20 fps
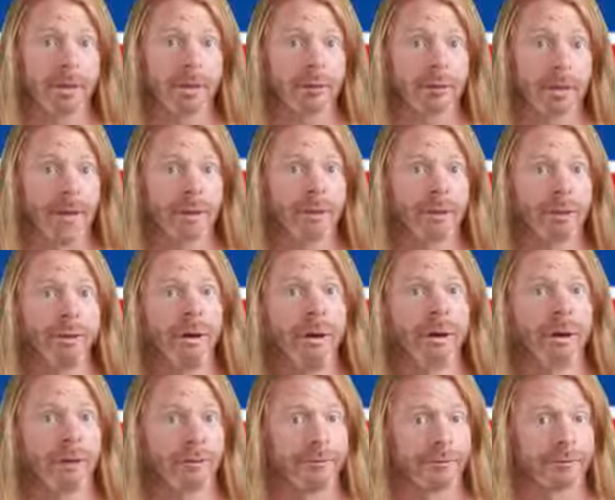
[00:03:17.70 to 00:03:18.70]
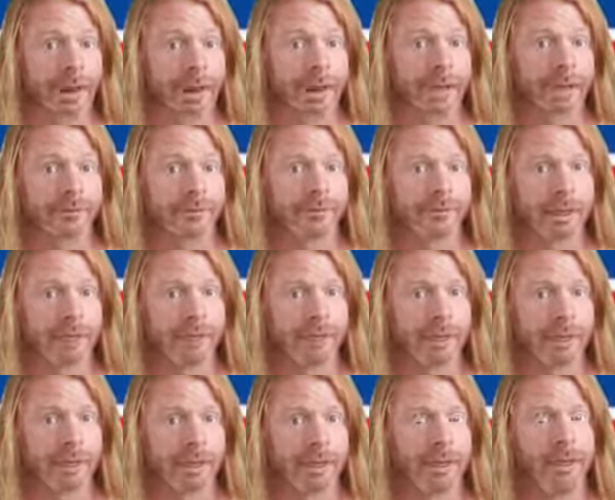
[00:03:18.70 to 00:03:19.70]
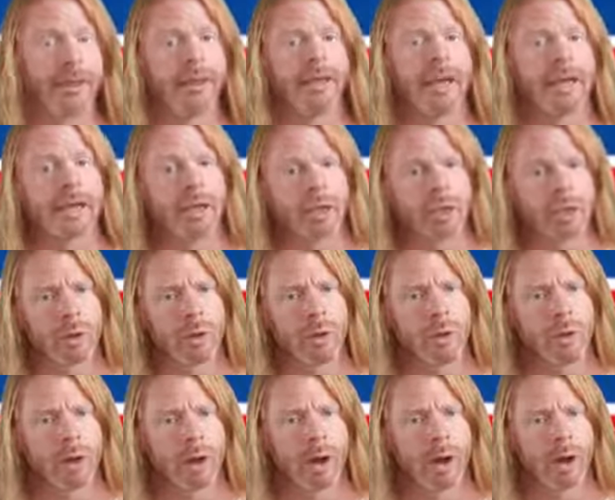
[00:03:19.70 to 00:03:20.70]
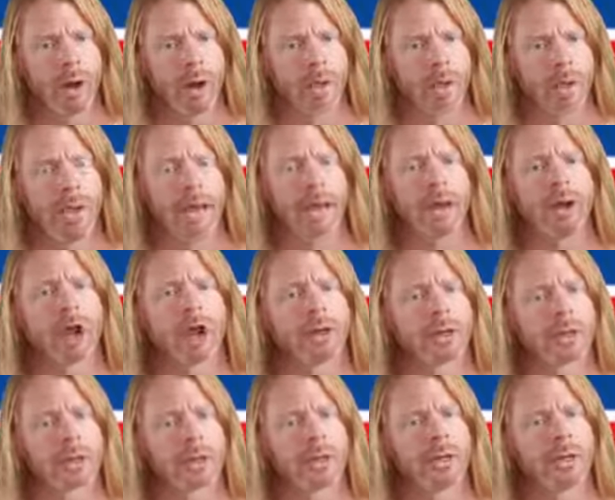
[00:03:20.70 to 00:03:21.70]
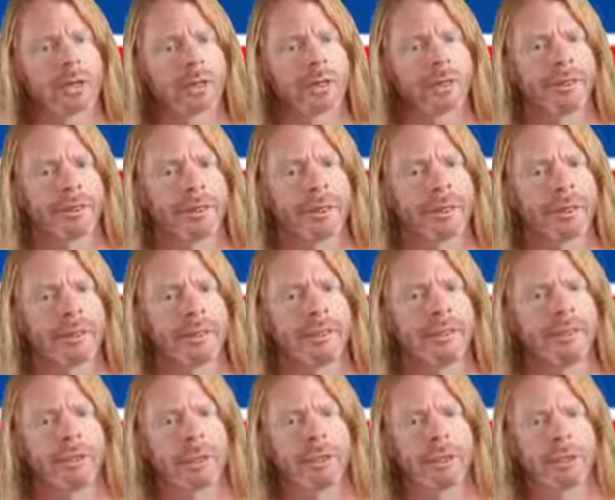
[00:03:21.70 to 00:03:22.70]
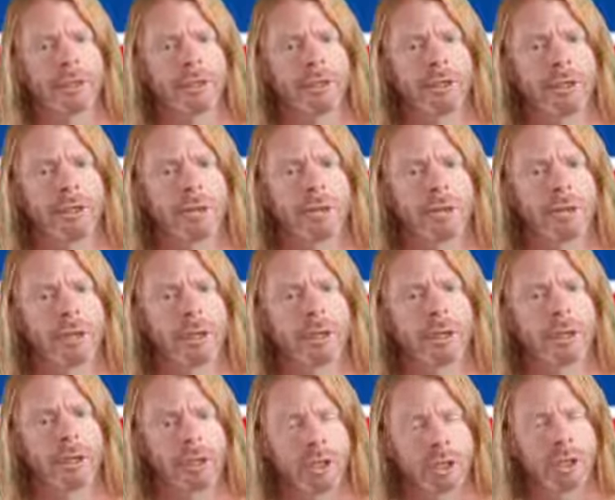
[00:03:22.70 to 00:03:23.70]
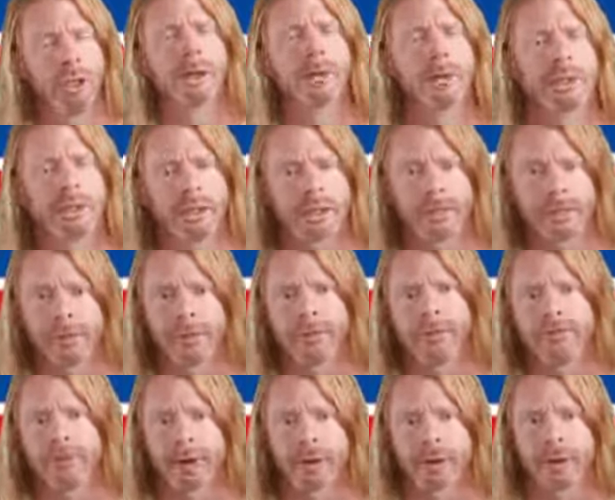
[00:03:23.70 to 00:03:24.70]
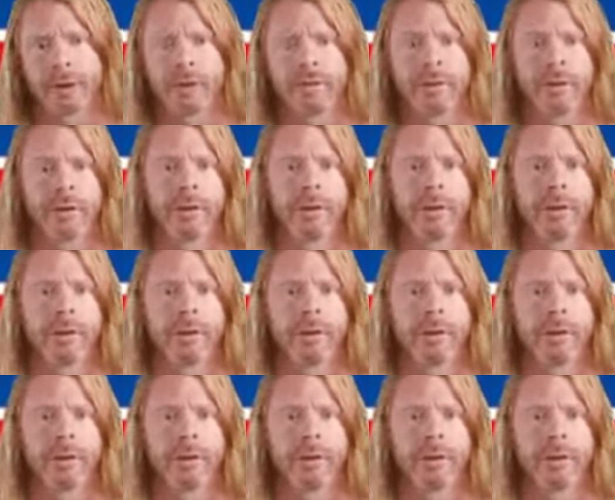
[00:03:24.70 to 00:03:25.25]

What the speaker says: around you are afraid of something that your heart and own critical thinking tell you you don't need to be afraid of,